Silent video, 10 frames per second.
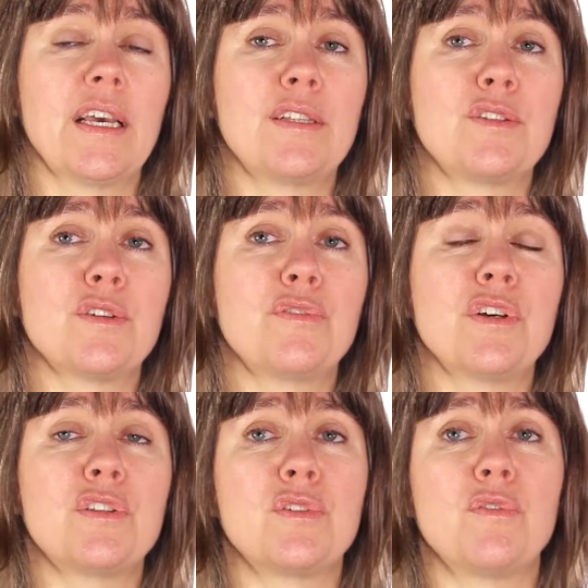And so
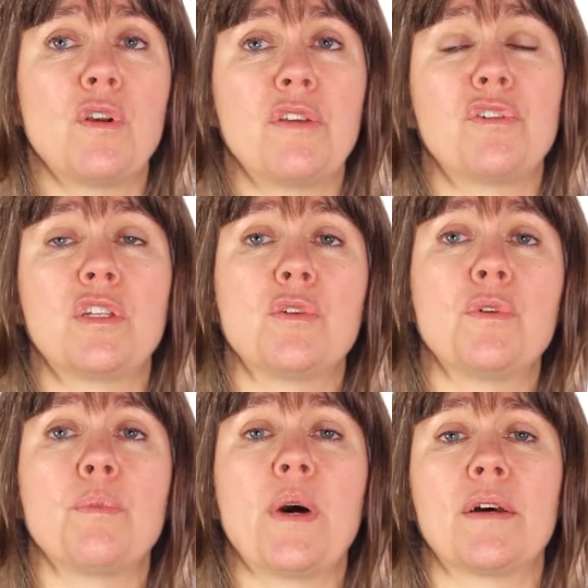first of all, if we
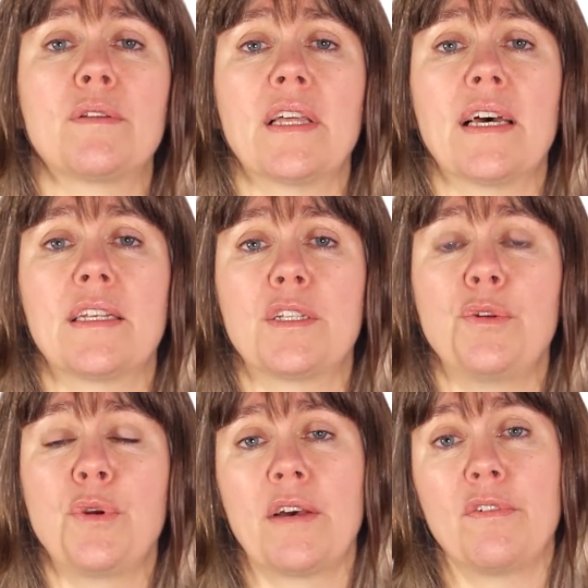talk about that,
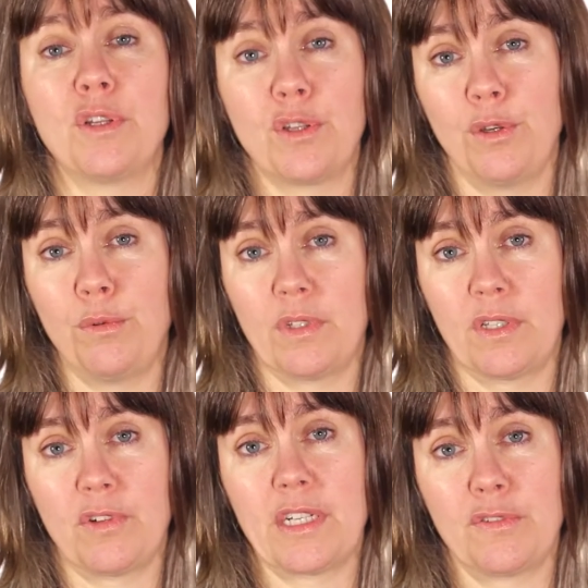you have an acute
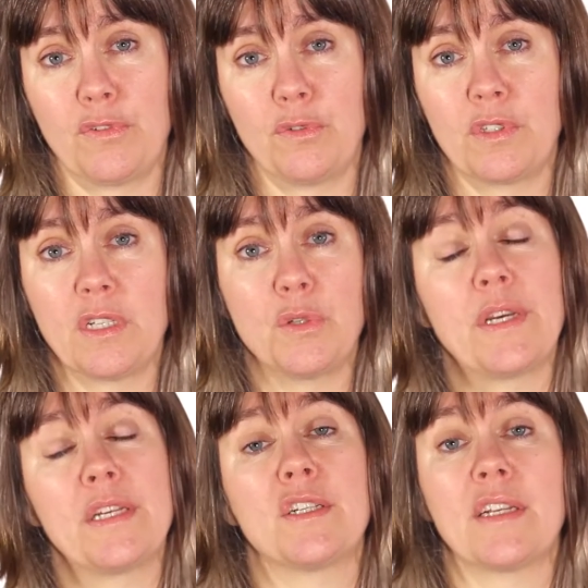stressful
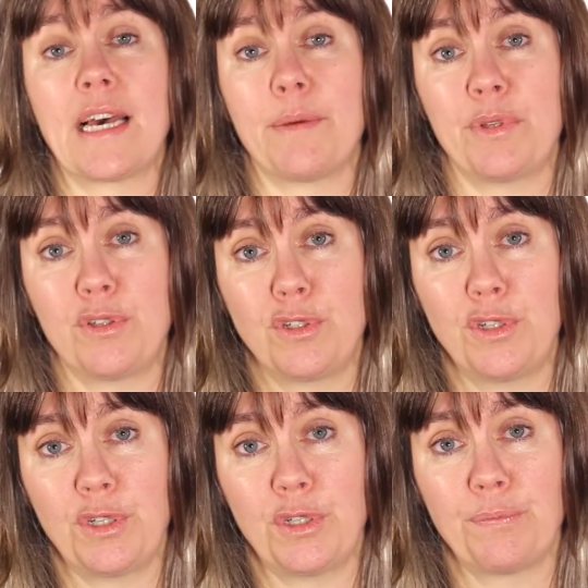situation that happens
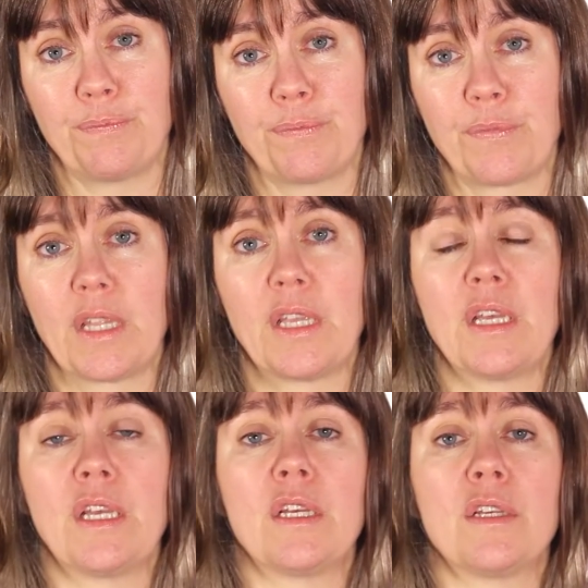to you.
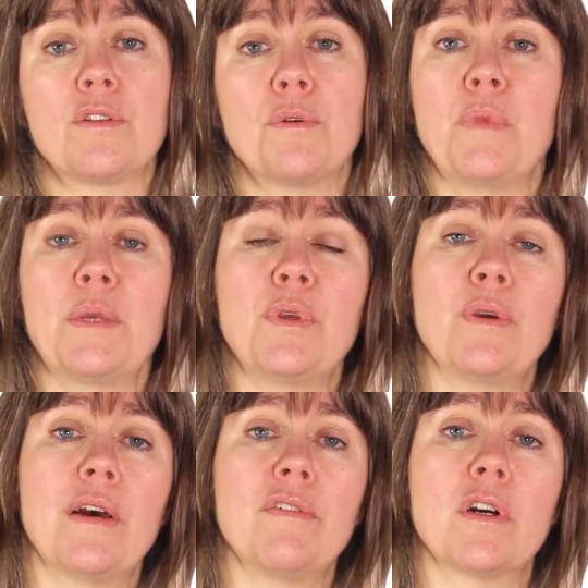So maybe
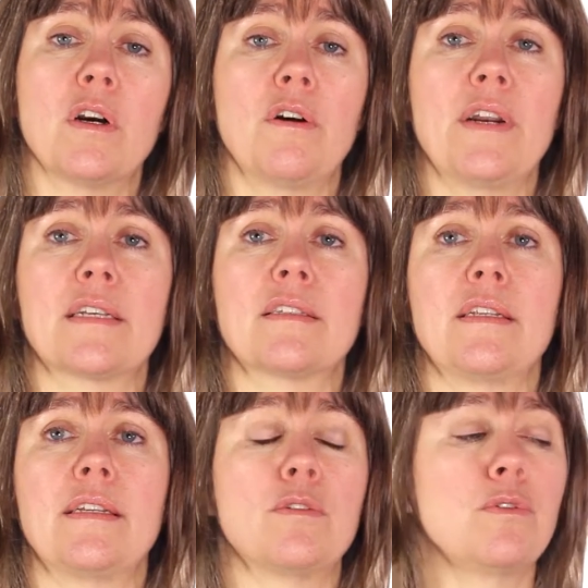you have a car
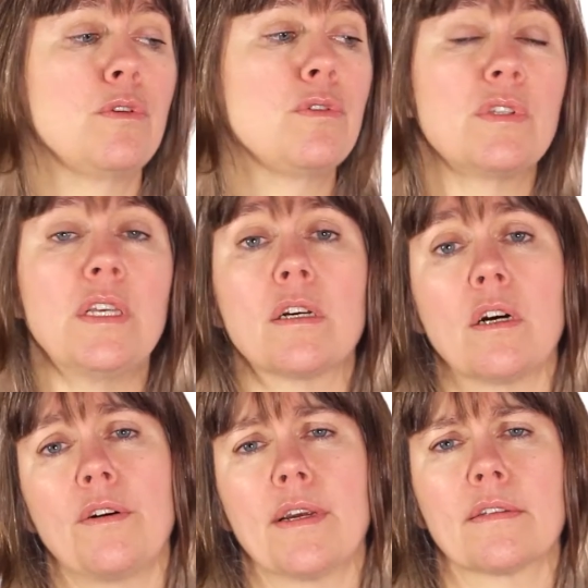accident, or you see a
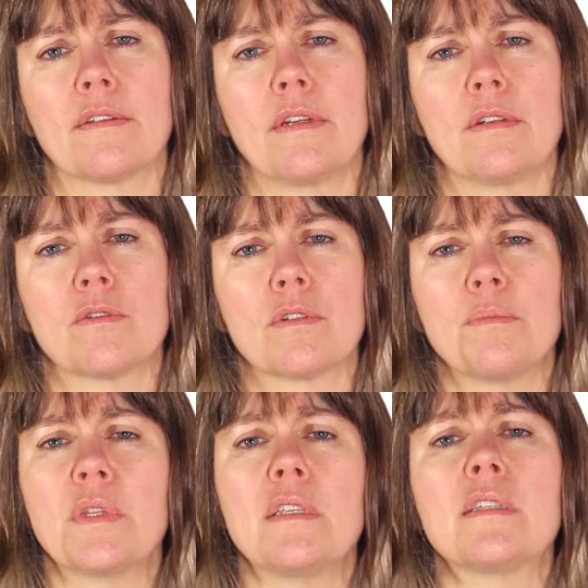car accident, or
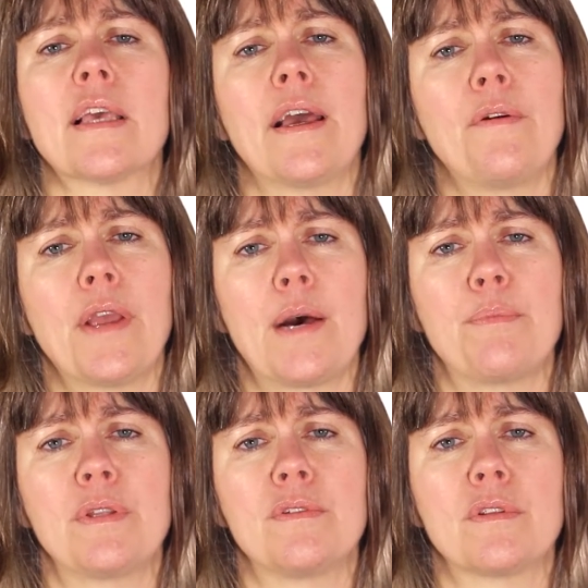something scary
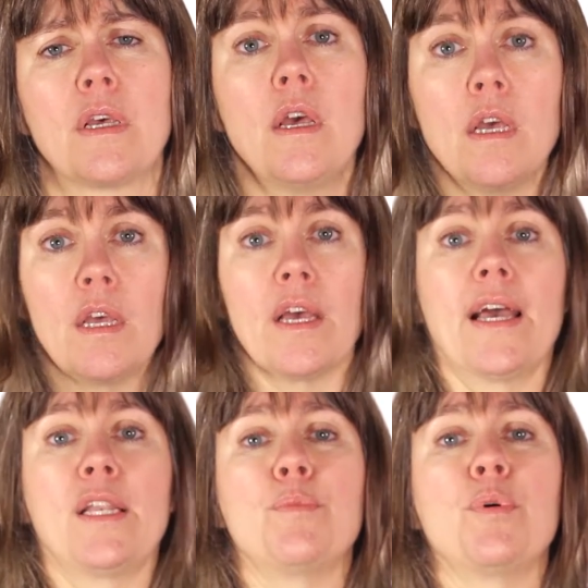happens
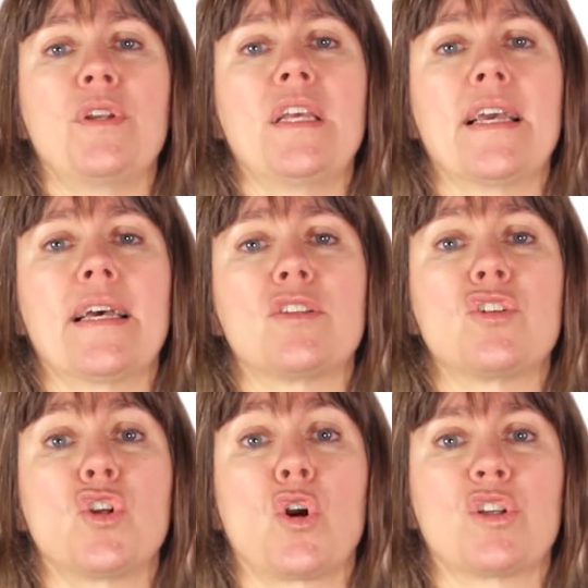and your body
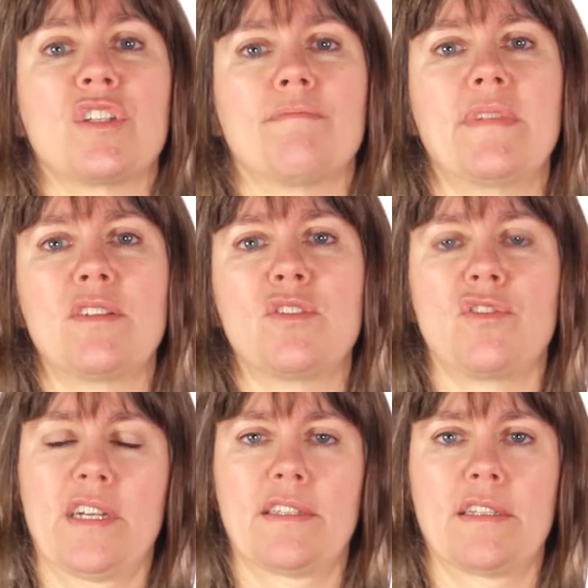gets shocked and
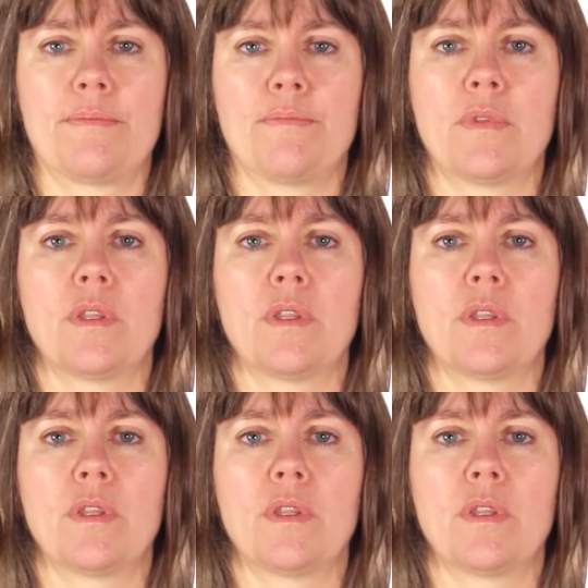stressed.